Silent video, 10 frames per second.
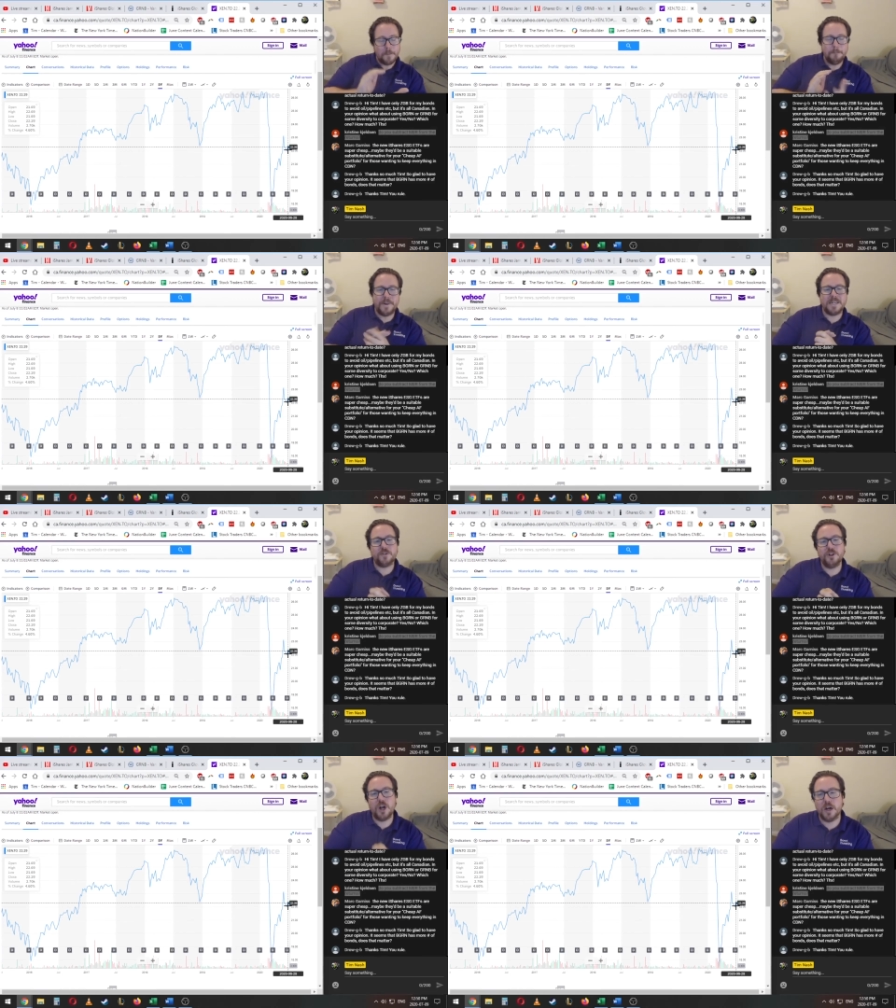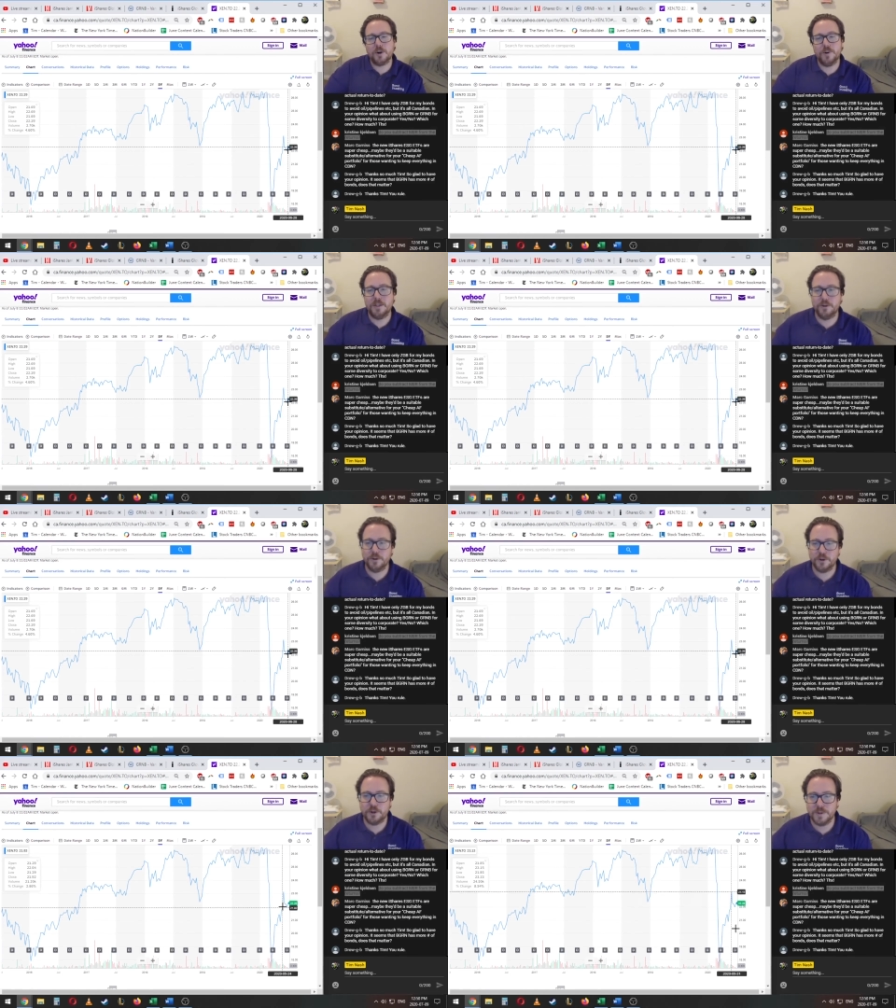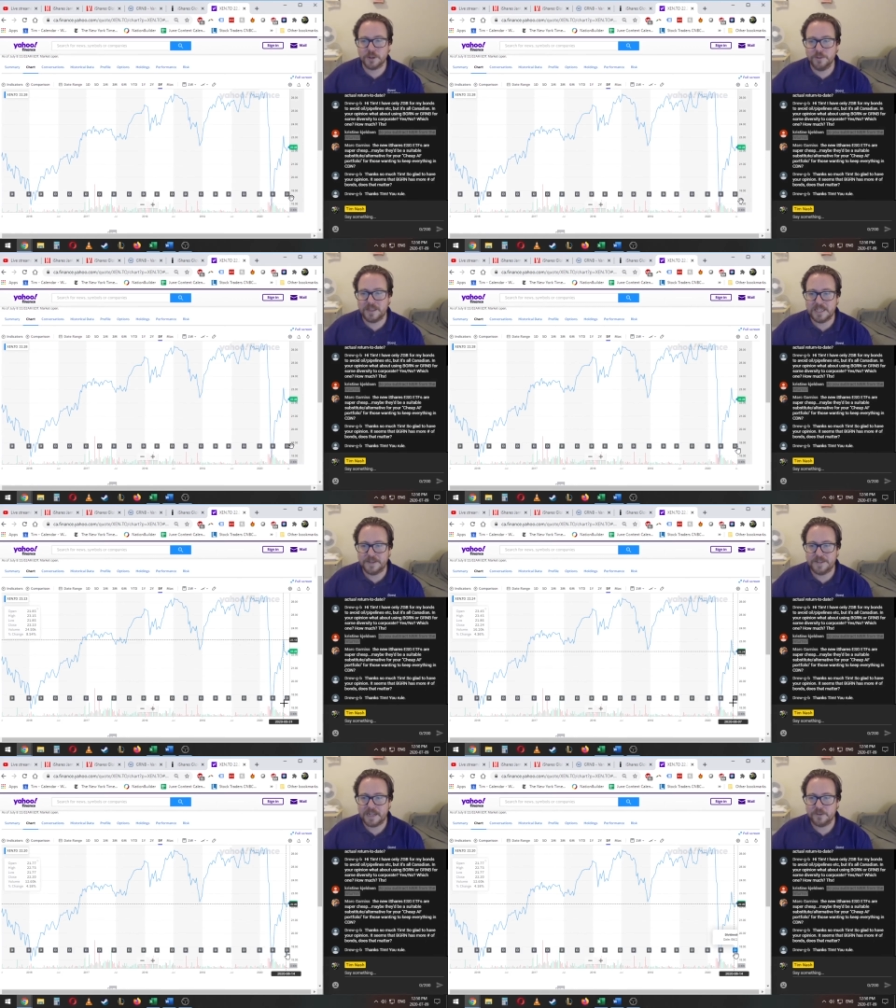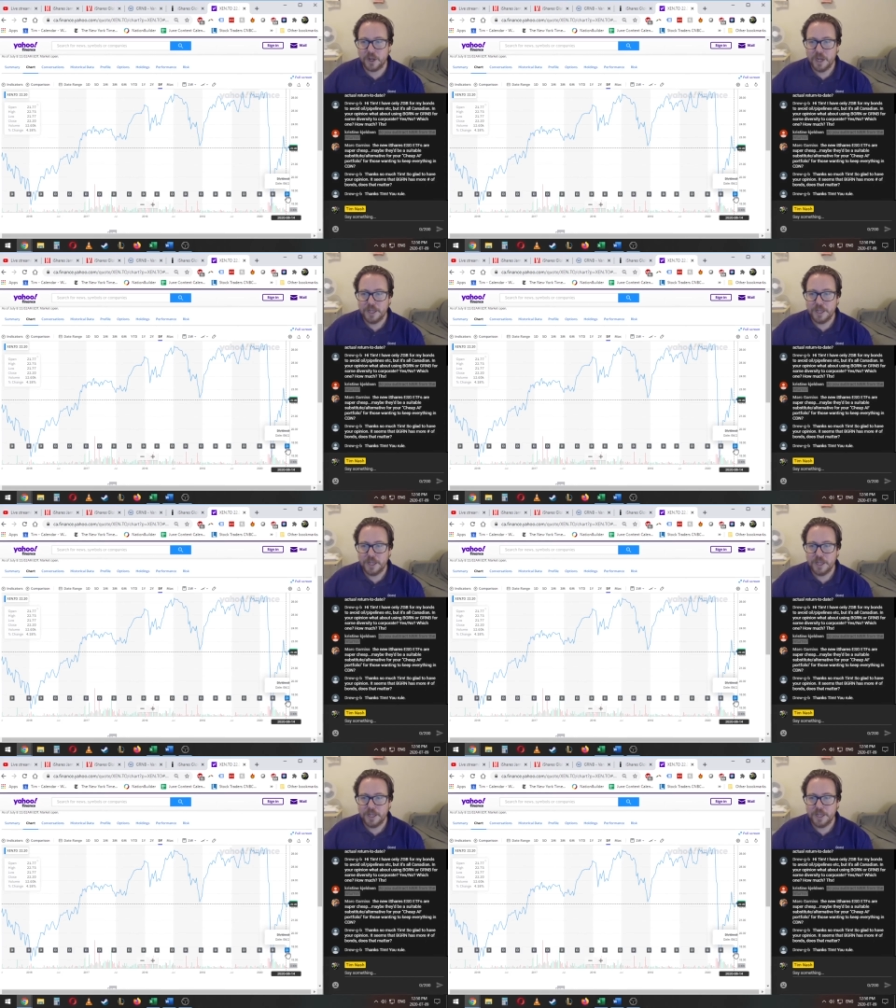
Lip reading: but it's not going to include the dividends.